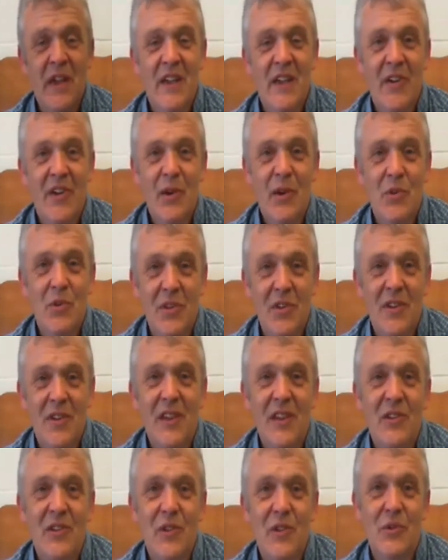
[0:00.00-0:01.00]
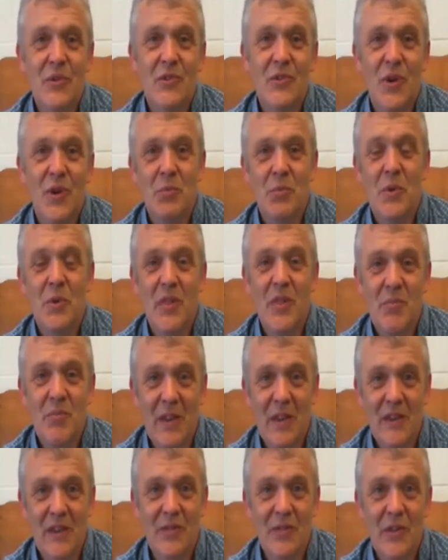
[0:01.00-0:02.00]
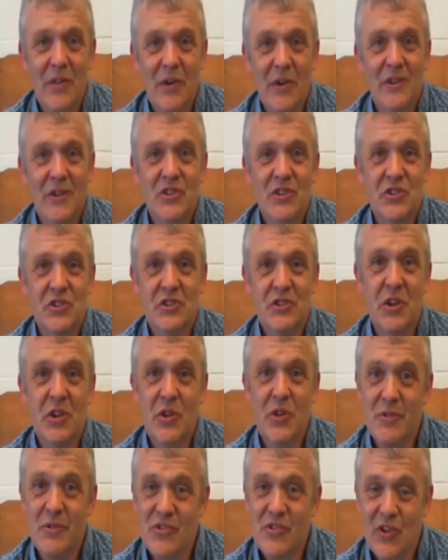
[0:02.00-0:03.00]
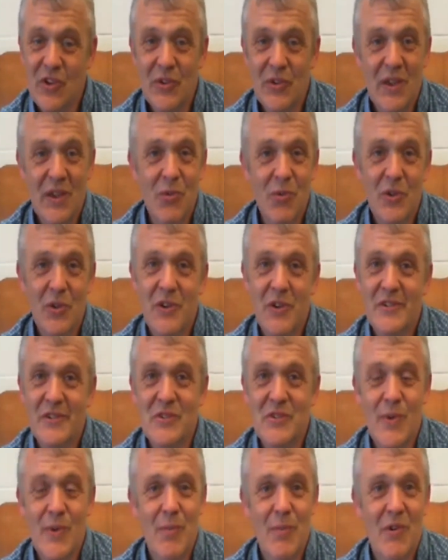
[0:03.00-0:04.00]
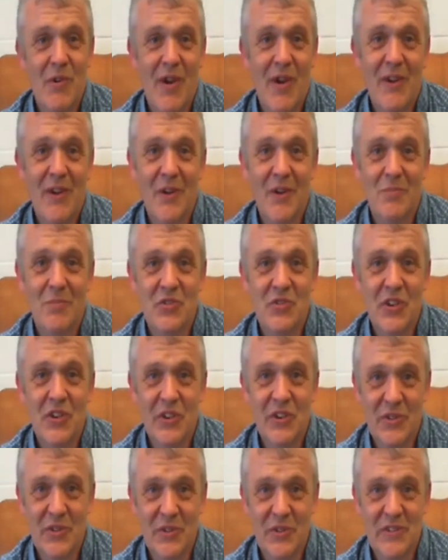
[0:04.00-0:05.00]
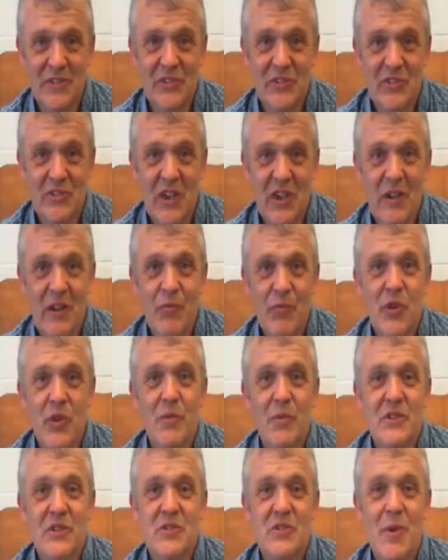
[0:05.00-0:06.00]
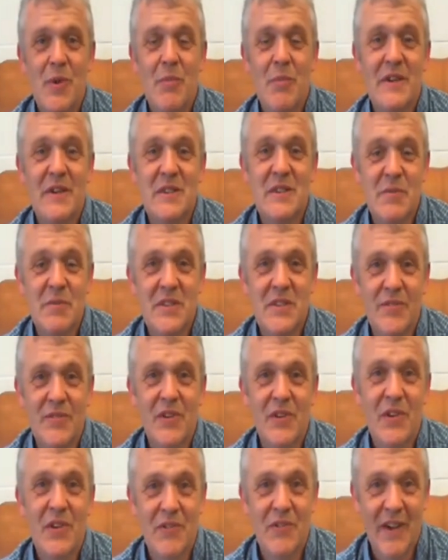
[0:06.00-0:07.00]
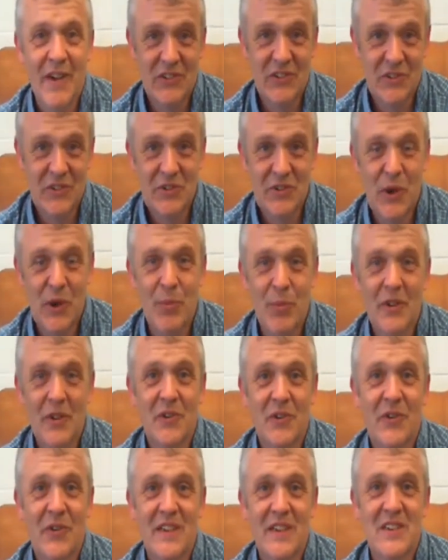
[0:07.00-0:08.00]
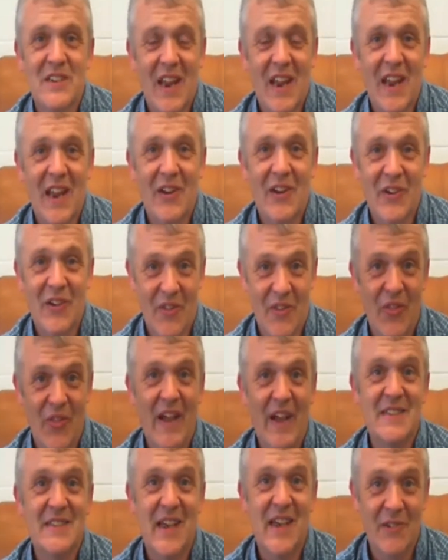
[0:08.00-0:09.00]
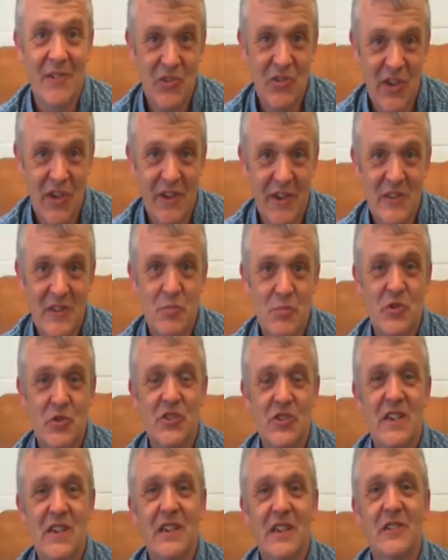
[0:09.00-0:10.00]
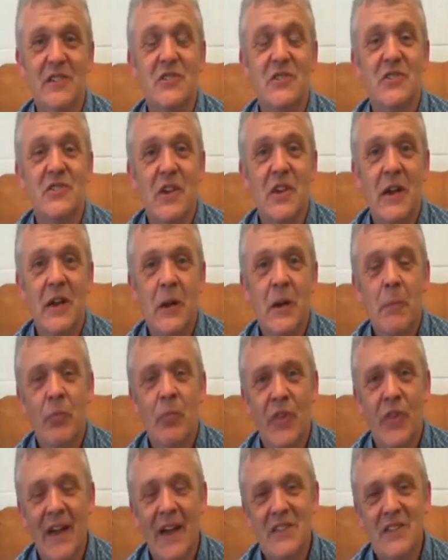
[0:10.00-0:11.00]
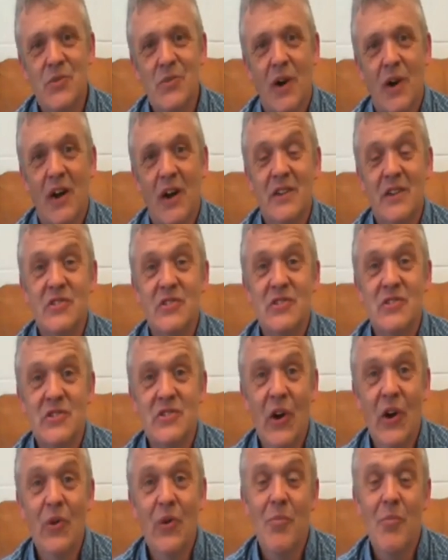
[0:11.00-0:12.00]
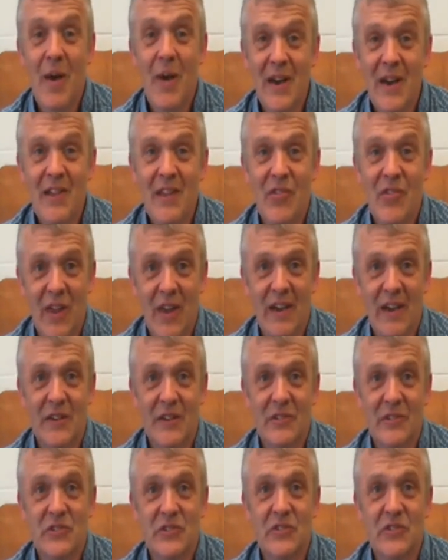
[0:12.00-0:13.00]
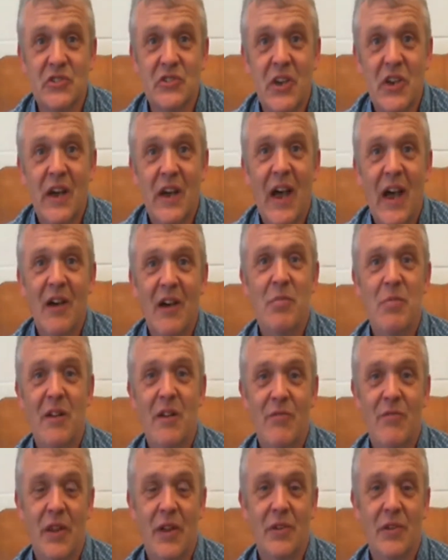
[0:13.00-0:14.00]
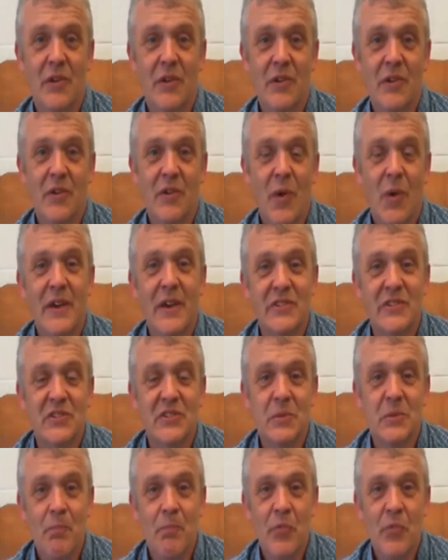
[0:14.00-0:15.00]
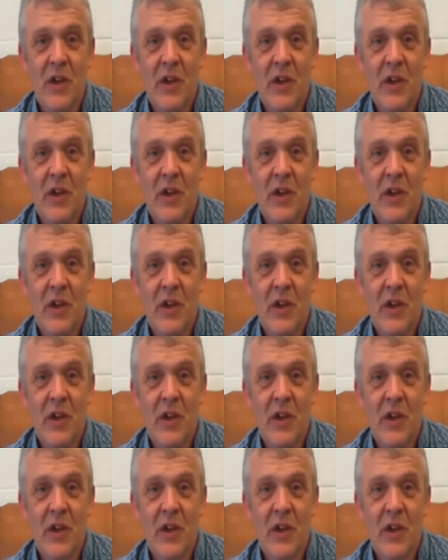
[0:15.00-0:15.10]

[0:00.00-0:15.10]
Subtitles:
If I were to take you and drop you in the middle of the ocean, you certainly would not swim in random circles. You would swim in a specific direction hoping to reach land, and that's how science proceeds. That's why so many things have been invented twice.